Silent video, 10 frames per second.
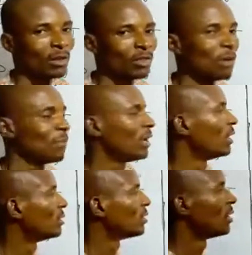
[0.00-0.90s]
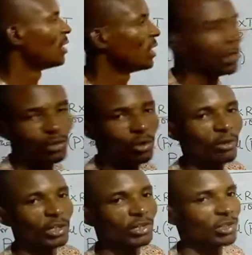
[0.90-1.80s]
Don't be
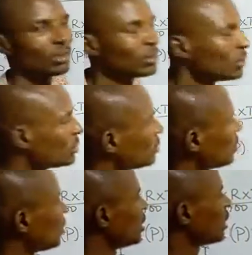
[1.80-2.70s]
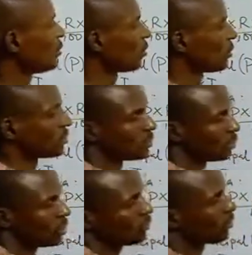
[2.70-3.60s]
discouraged. Then you
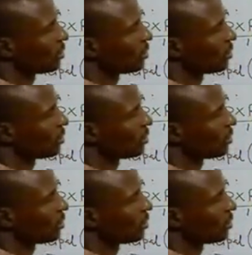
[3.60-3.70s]
just